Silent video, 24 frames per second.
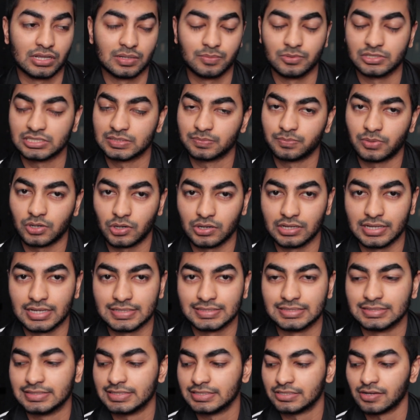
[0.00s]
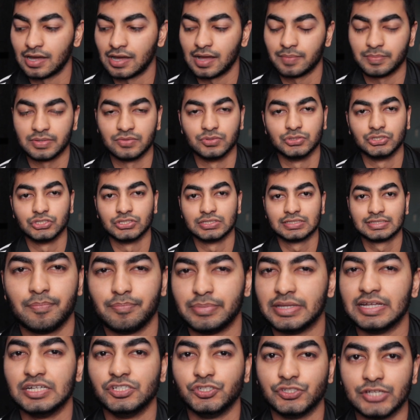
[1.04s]
one of the most important lessons he taught me was just
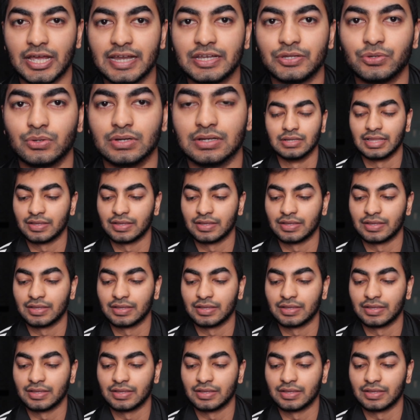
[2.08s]
be genuine.